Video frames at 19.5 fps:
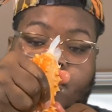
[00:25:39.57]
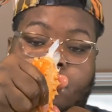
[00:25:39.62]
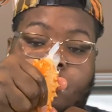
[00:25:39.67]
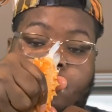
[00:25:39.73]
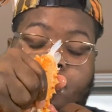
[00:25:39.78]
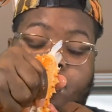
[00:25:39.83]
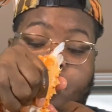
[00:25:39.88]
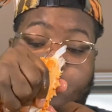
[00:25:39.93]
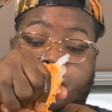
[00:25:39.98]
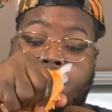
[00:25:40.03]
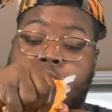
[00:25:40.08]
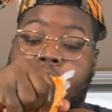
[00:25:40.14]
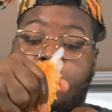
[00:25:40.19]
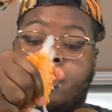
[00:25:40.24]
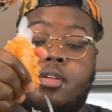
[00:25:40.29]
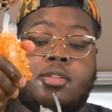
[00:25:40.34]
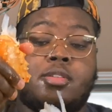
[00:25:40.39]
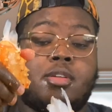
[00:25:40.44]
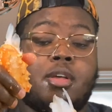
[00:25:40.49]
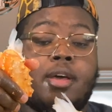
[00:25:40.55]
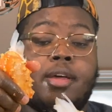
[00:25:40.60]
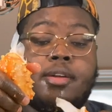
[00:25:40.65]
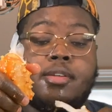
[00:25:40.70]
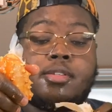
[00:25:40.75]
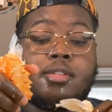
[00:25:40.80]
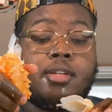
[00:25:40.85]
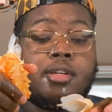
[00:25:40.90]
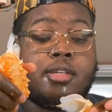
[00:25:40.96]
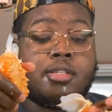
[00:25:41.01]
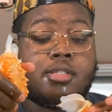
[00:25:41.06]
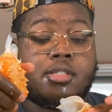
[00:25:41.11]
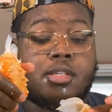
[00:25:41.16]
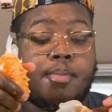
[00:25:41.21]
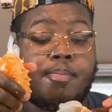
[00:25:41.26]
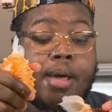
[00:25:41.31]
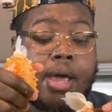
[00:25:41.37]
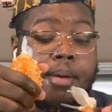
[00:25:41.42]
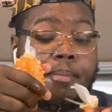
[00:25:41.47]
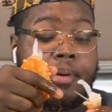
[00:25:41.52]
well shoot, because honestly
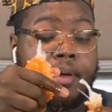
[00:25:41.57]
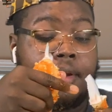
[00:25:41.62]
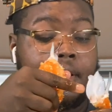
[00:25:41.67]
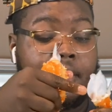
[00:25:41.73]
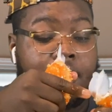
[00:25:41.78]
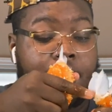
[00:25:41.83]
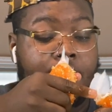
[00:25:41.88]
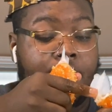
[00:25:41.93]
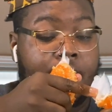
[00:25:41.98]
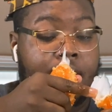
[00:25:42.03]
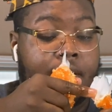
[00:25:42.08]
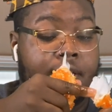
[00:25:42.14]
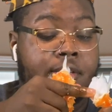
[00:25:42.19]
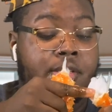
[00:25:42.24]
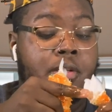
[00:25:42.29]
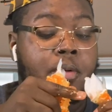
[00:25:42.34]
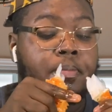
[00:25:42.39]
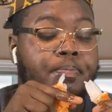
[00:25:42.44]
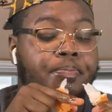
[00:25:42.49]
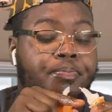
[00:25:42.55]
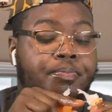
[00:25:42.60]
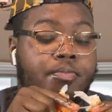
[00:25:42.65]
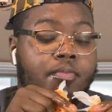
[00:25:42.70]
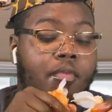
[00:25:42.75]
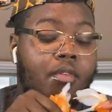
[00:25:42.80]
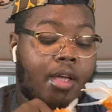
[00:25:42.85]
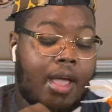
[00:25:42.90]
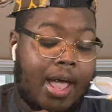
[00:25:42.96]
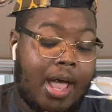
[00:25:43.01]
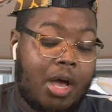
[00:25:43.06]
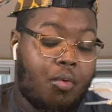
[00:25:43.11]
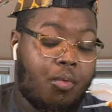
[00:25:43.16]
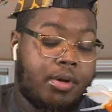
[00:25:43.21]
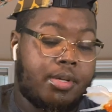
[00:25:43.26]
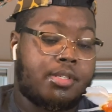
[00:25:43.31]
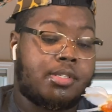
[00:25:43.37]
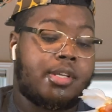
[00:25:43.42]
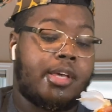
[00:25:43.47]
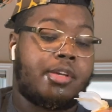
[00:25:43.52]
somebody may need to hear this. I
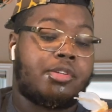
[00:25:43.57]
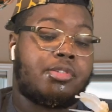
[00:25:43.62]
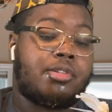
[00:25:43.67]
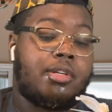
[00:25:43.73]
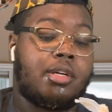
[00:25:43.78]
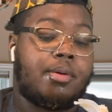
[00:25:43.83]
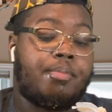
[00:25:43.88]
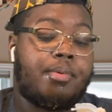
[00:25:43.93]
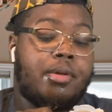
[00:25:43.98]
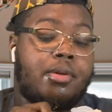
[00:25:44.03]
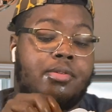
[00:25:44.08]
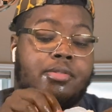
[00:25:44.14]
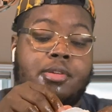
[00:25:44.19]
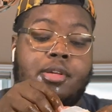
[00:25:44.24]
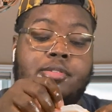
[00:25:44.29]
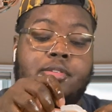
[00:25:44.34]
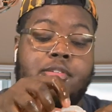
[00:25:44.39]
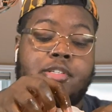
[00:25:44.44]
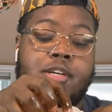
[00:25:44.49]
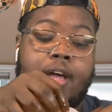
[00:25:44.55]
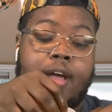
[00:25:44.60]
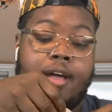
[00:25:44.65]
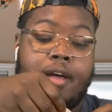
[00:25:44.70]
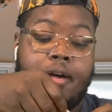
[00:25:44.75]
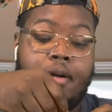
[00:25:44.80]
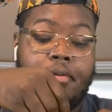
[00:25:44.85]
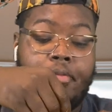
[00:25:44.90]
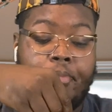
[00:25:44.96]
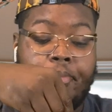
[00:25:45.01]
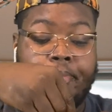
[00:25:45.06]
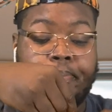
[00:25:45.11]
was sexually abused as a child.